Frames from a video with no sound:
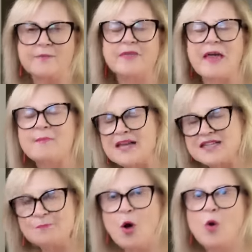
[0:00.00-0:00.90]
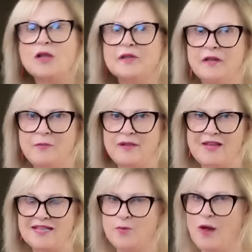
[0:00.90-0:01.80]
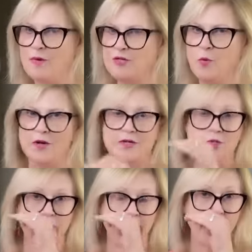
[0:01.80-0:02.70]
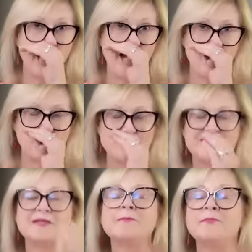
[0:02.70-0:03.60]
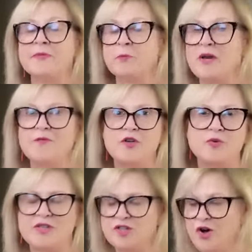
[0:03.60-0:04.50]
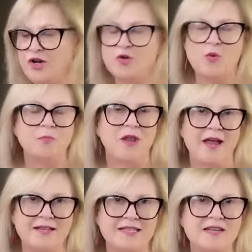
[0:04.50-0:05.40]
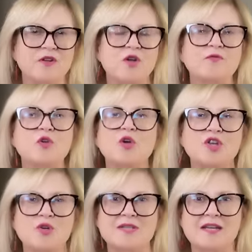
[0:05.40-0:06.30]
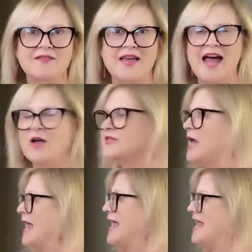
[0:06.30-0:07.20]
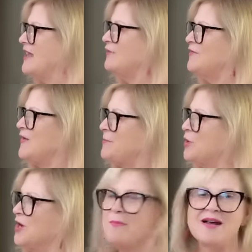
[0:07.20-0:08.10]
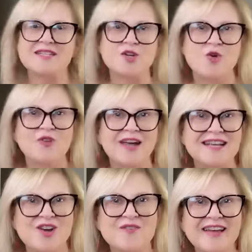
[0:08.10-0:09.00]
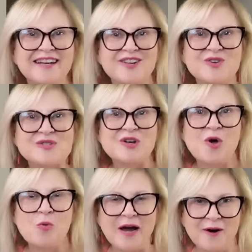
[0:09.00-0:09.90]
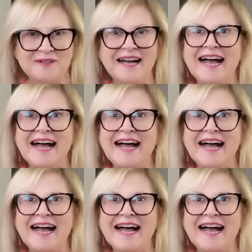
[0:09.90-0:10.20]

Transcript: It may smoke a little bit. That's why we don't want to do it in the house. Whenever you start a new appliance, even if you can use the house, even if I put it on my stove, you guys, our vent goes nowhere.